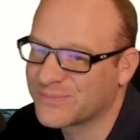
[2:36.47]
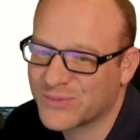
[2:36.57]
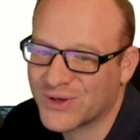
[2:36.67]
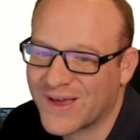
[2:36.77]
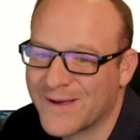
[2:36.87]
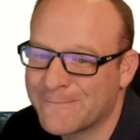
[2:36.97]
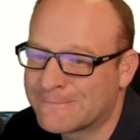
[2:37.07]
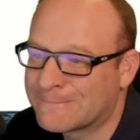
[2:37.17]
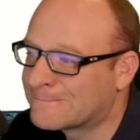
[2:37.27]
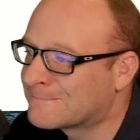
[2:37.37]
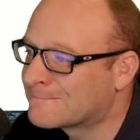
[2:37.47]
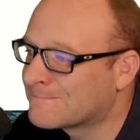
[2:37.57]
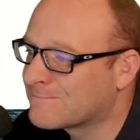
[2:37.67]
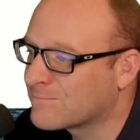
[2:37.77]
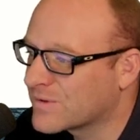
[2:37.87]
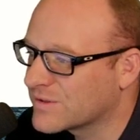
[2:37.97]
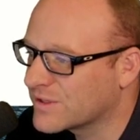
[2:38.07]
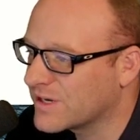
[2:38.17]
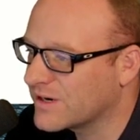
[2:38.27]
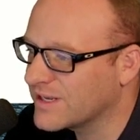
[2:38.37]
Okay, so
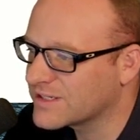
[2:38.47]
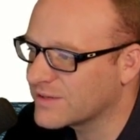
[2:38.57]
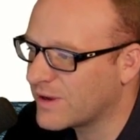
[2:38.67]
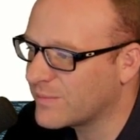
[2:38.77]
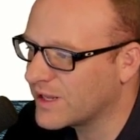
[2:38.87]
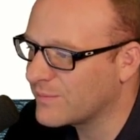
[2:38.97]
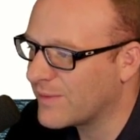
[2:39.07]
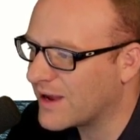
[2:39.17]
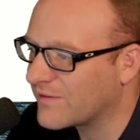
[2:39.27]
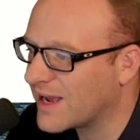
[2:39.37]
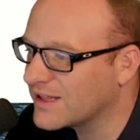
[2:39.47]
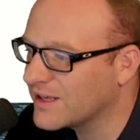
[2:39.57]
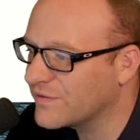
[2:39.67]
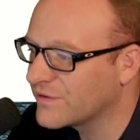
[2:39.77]
there it is, and my buddy Matt Ratliff